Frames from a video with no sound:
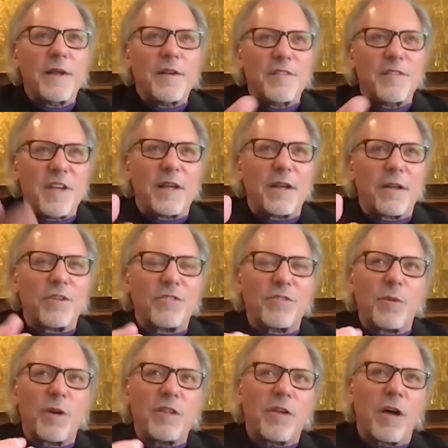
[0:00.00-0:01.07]
deals,
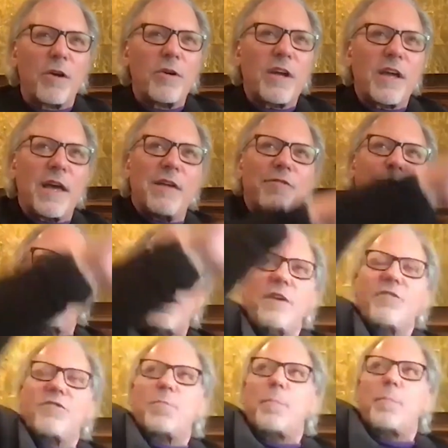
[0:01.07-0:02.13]
and we thought, okay, if we
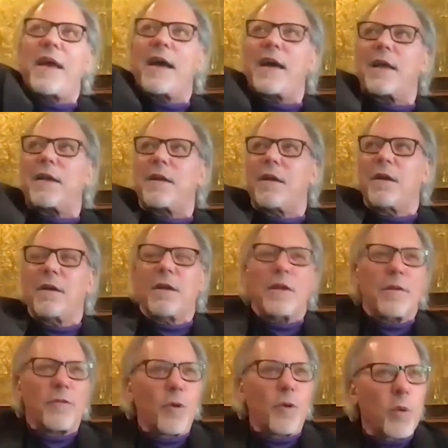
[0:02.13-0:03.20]
span
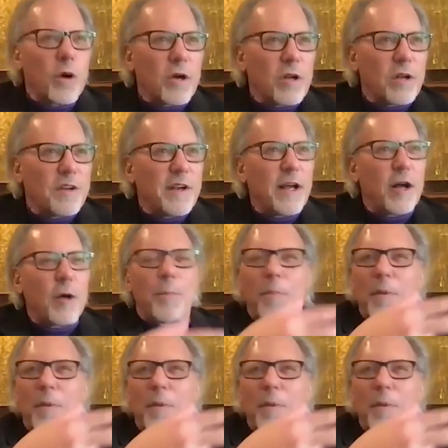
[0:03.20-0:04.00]
the world and help